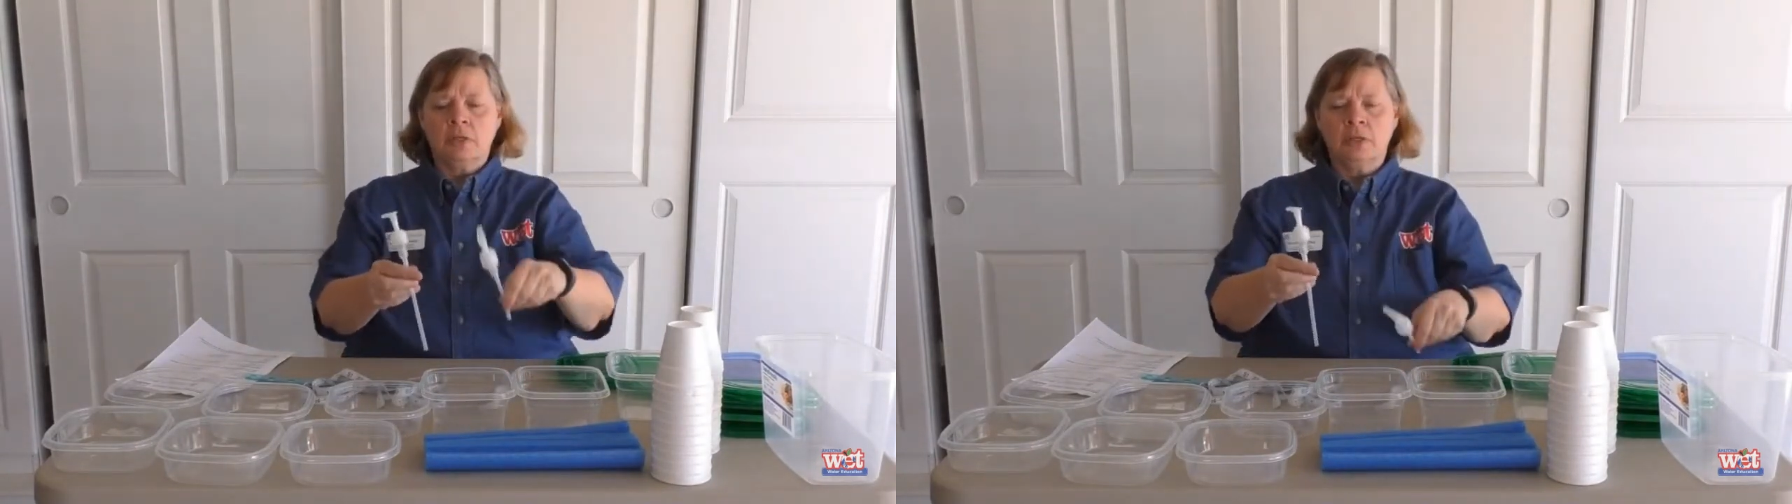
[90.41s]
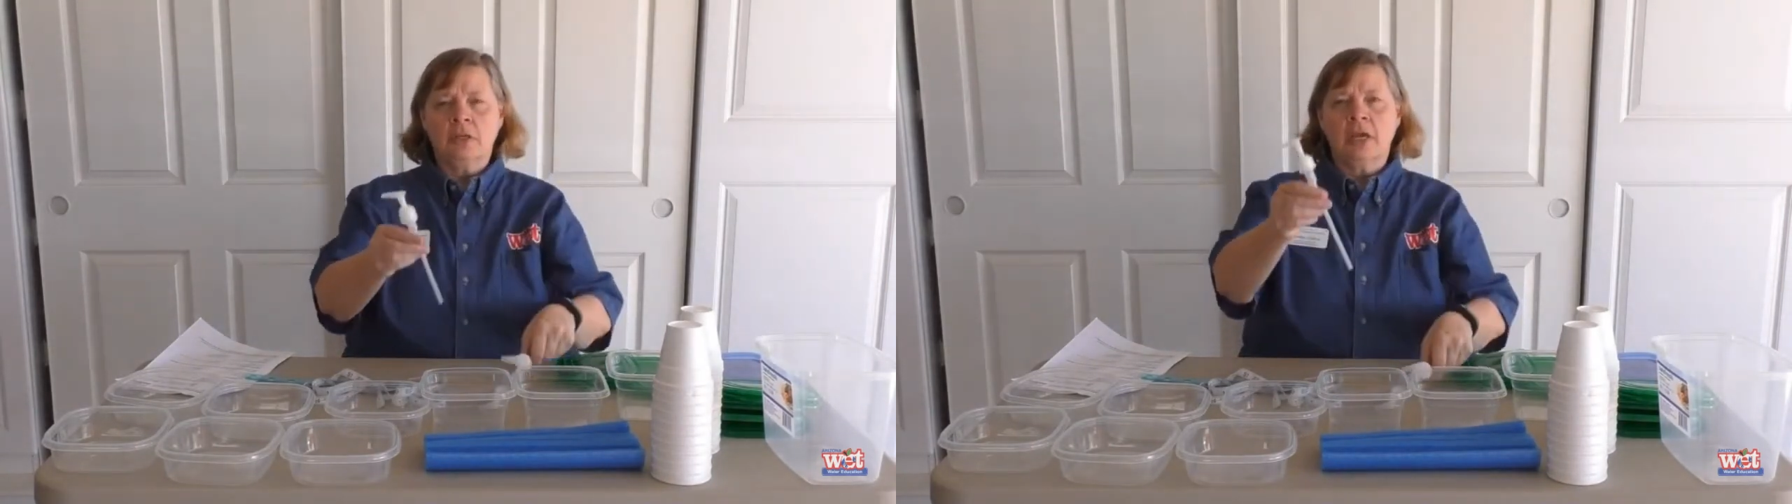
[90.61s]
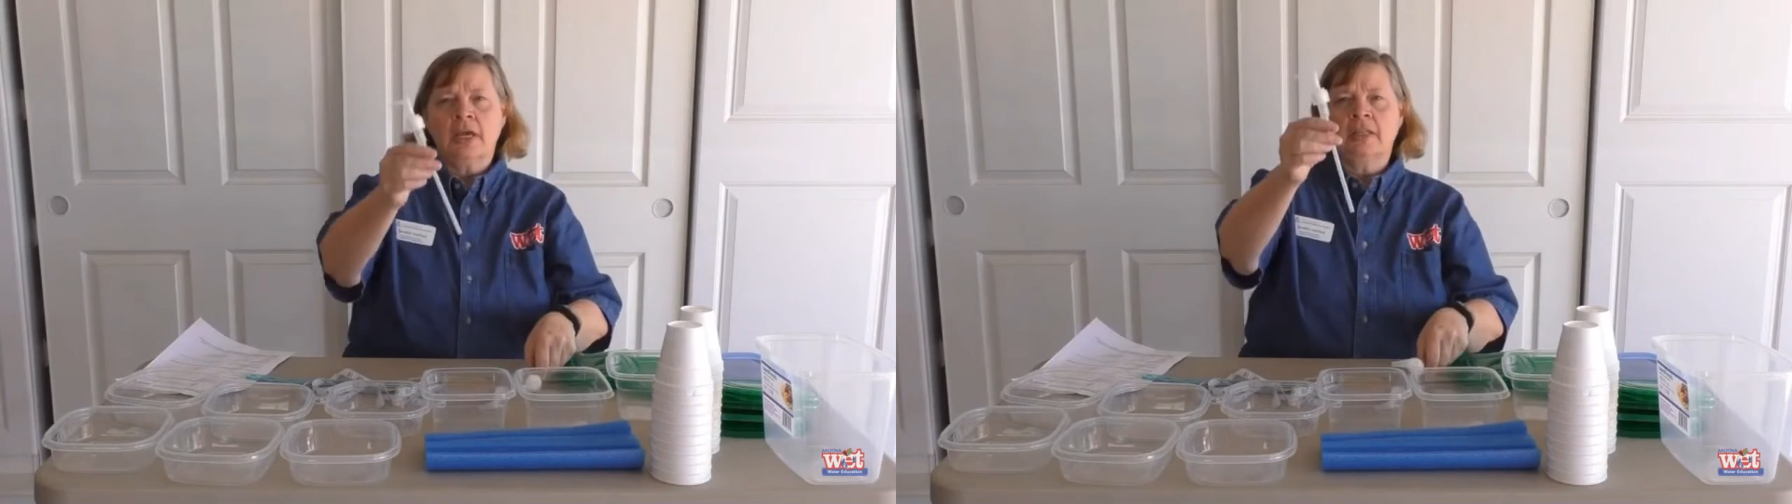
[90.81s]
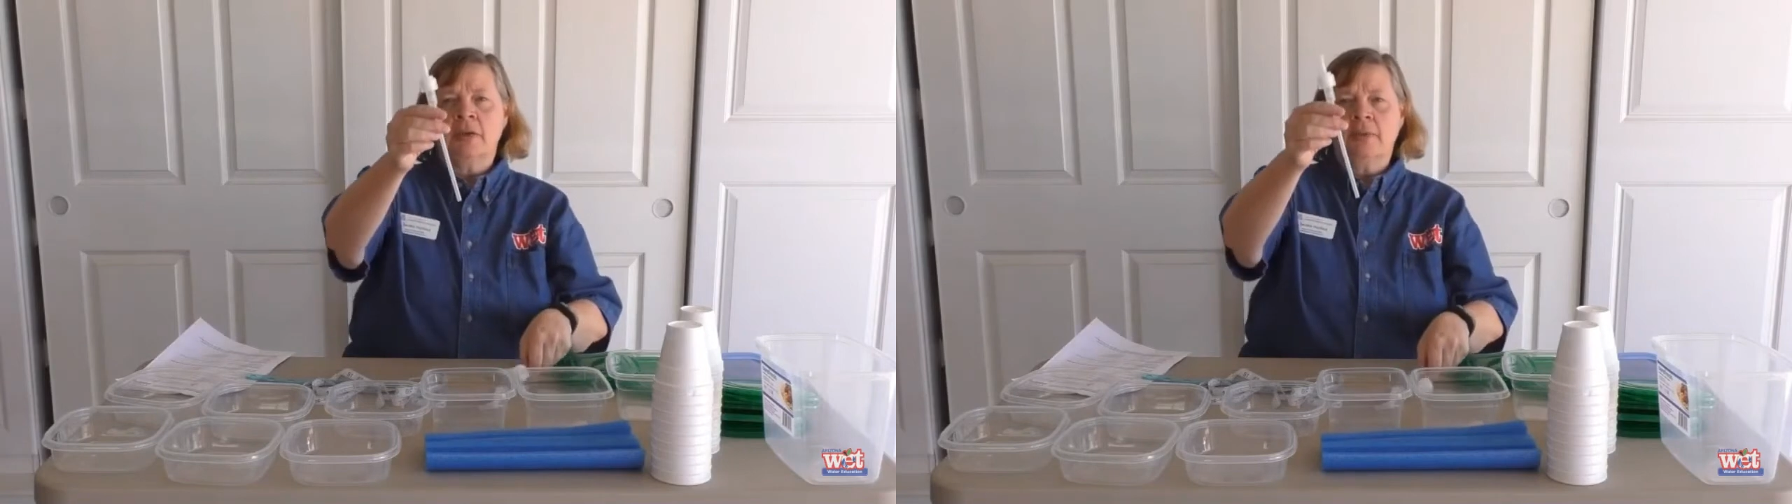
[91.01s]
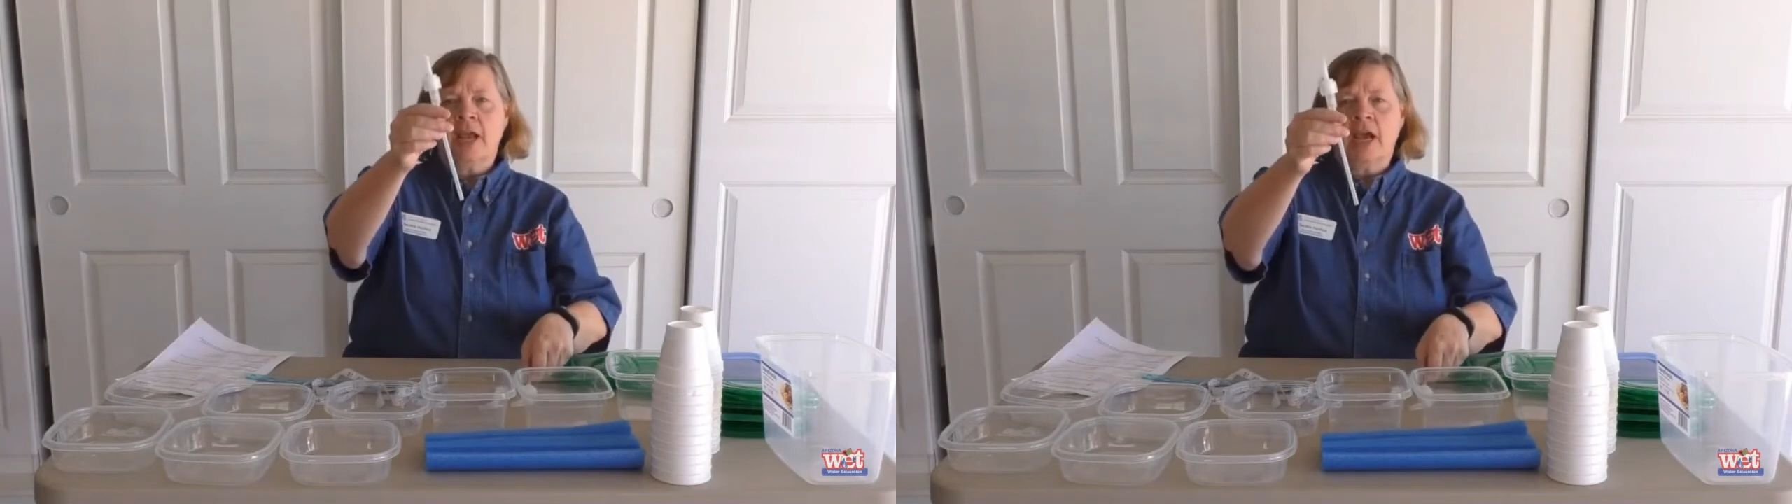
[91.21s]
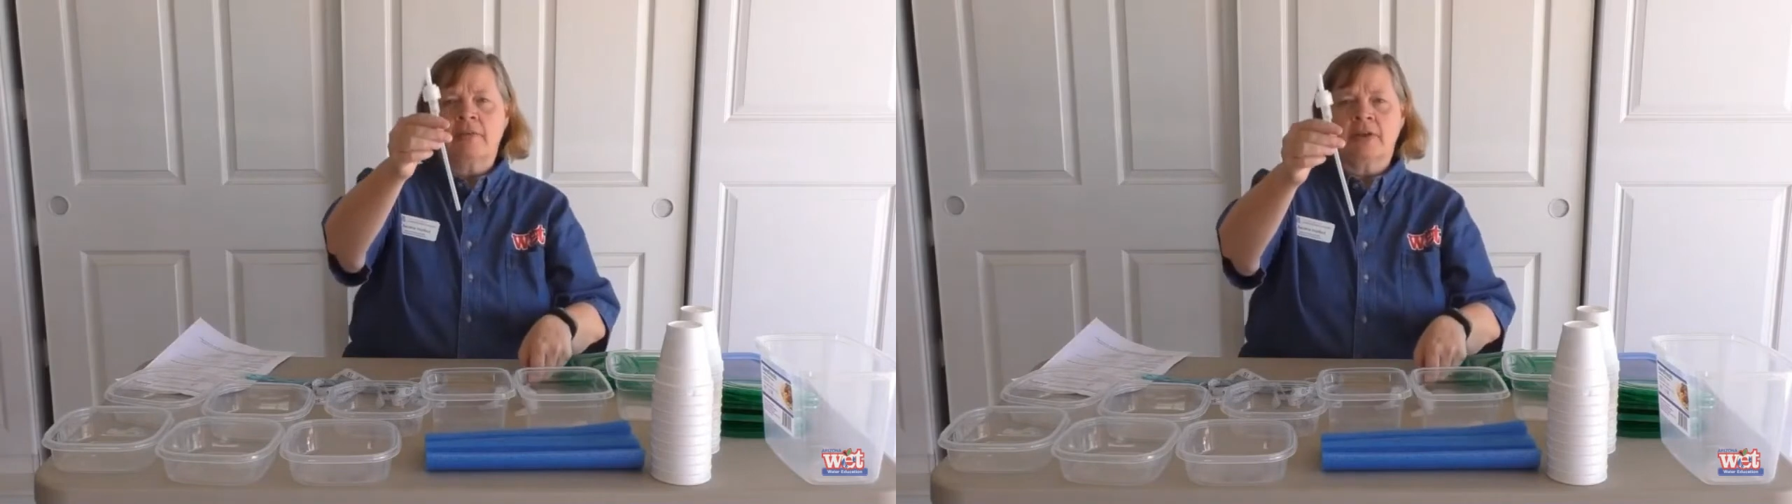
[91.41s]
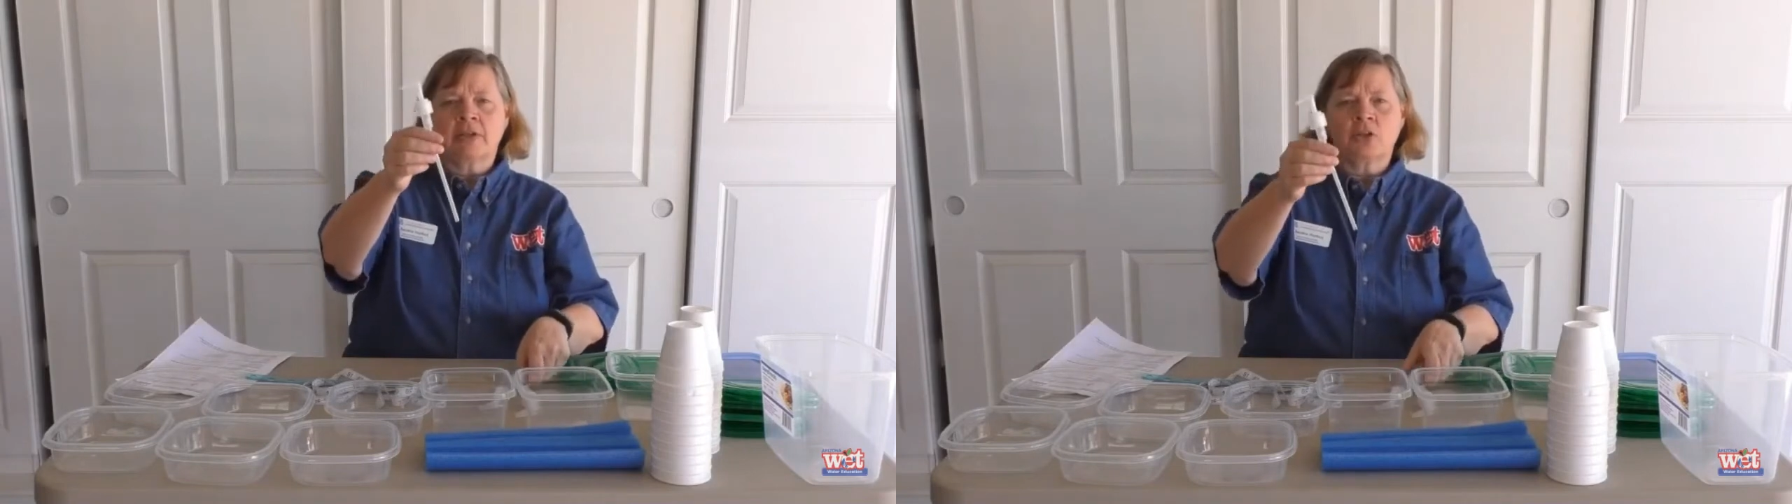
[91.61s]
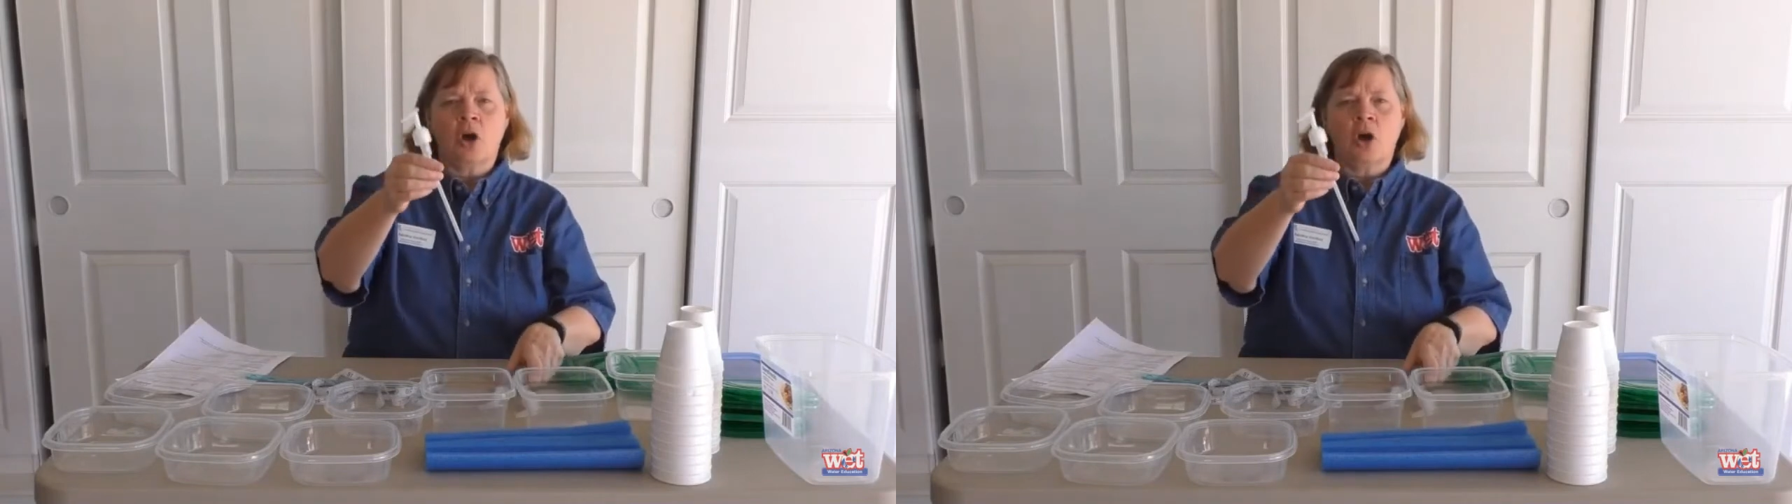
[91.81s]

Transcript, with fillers: and then we have a